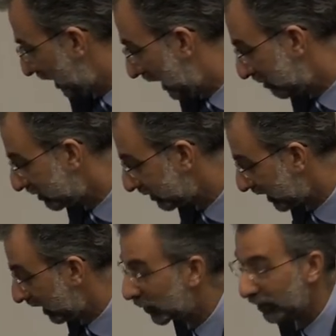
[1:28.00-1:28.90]
Um,
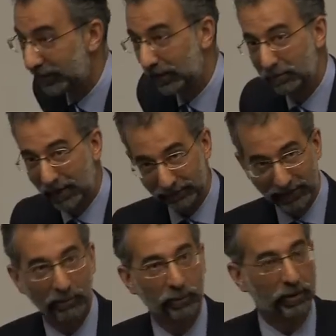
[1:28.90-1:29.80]
the only good thing about
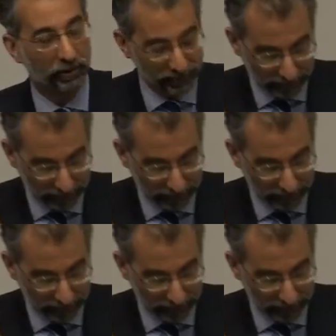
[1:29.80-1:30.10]
that, we got